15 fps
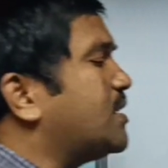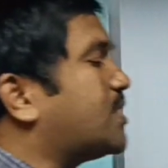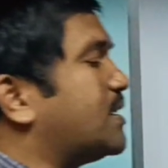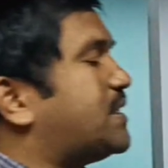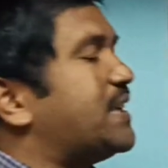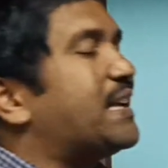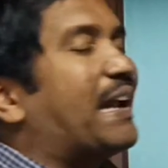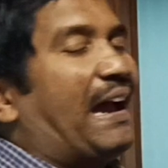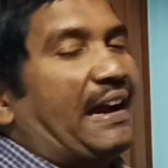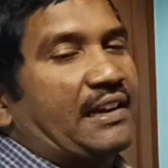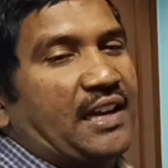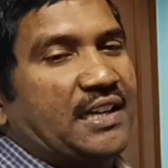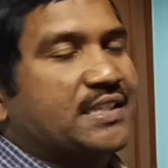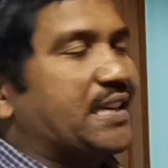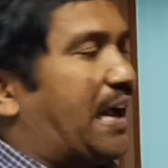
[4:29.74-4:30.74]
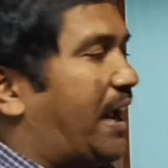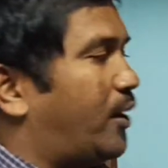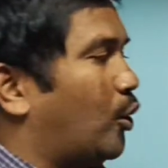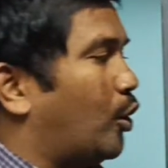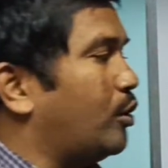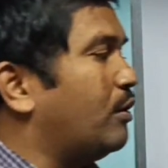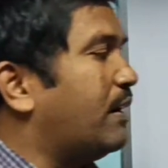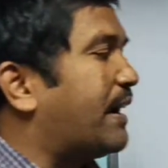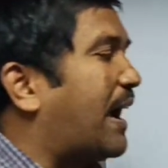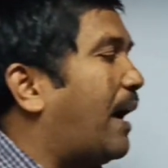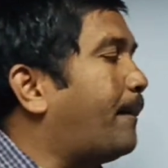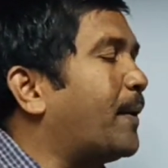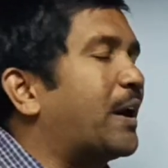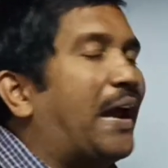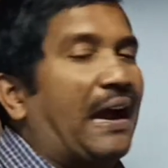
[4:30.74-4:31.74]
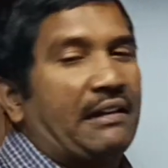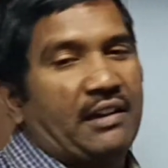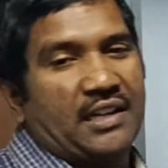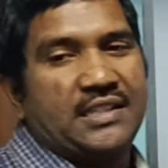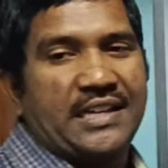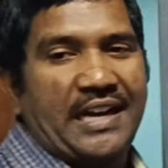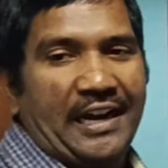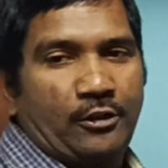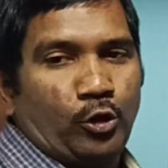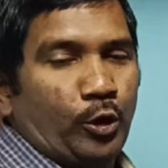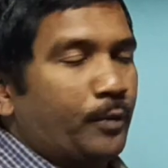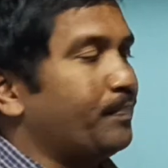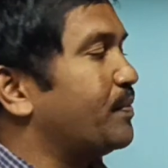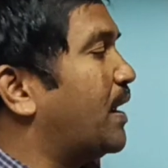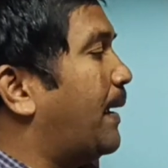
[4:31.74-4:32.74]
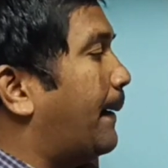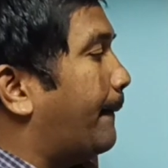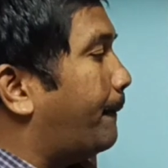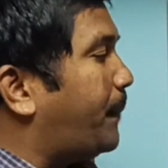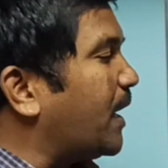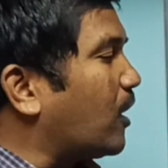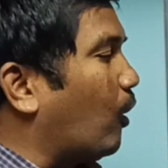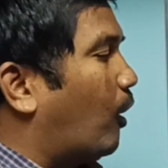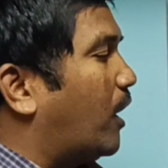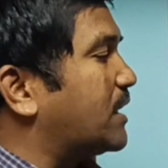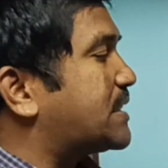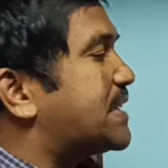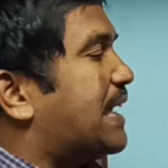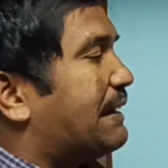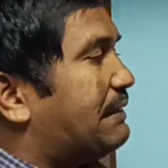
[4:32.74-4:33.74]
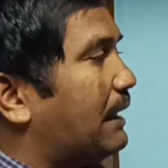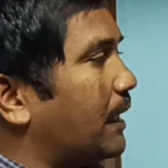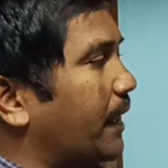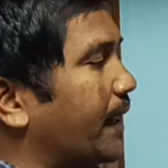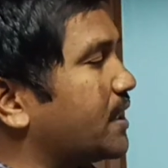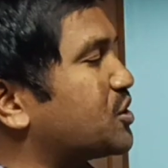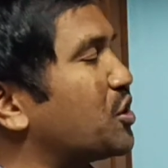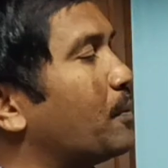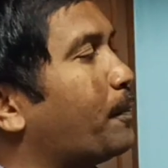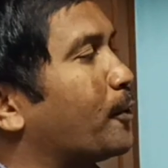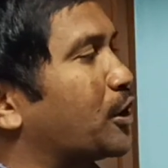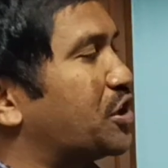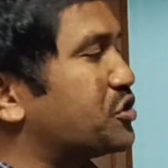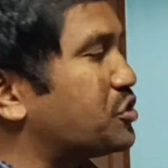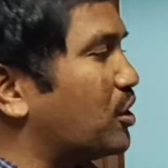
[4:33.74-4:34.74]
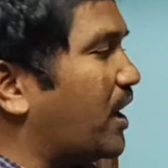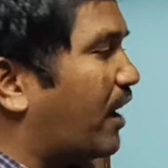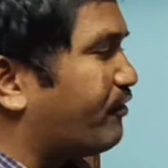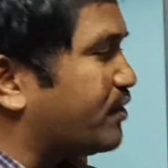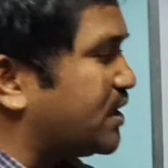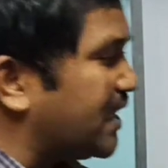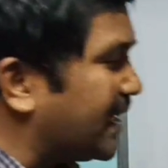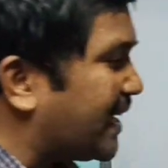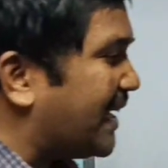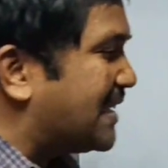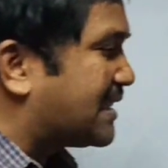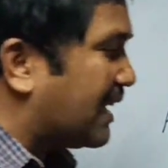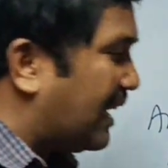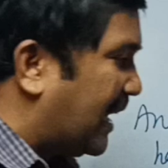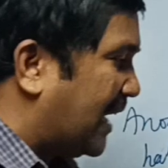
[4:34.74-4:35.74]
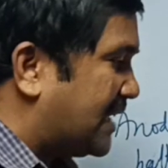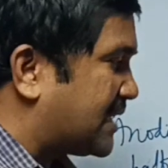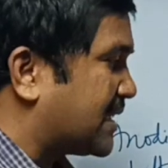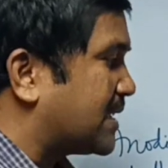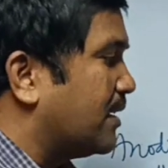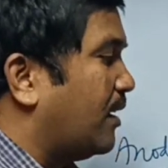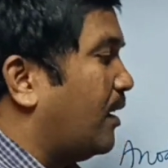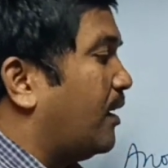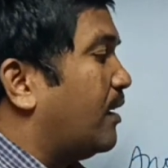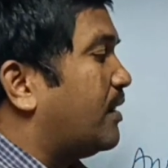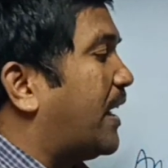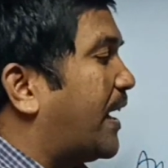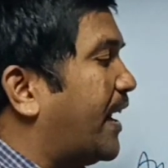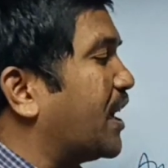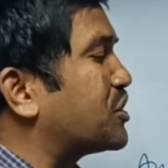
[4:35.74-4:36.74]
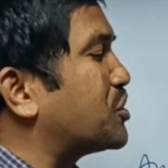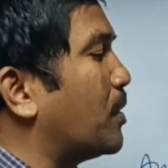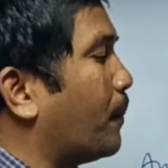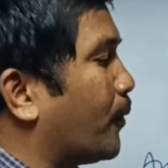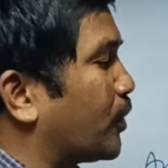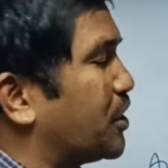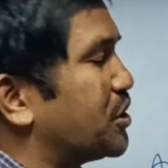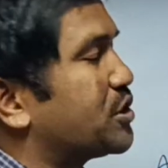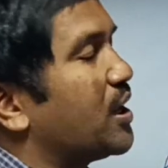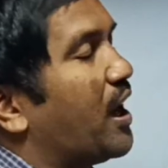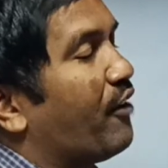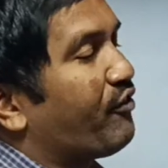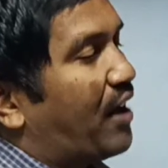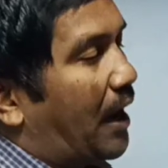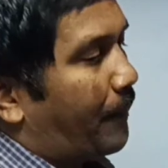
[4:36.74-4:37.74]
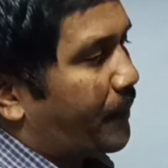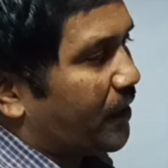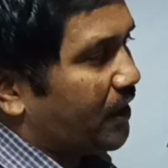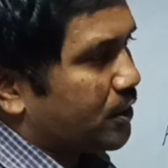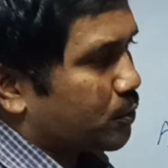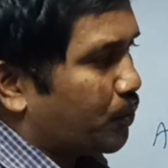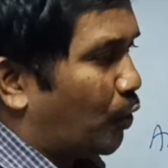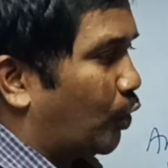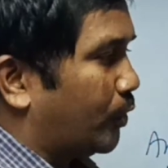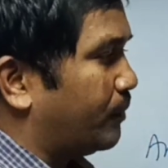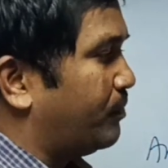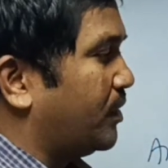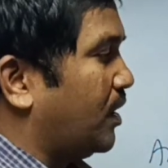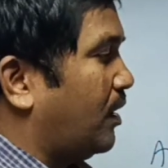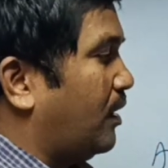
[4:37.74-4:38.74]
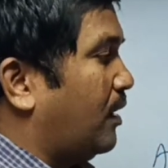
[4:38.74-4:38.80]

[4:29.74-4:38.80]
this zinc acts as anode, copper acts as cathode? Because the reduction potential of zinc is less, the reduction potential of copper is more.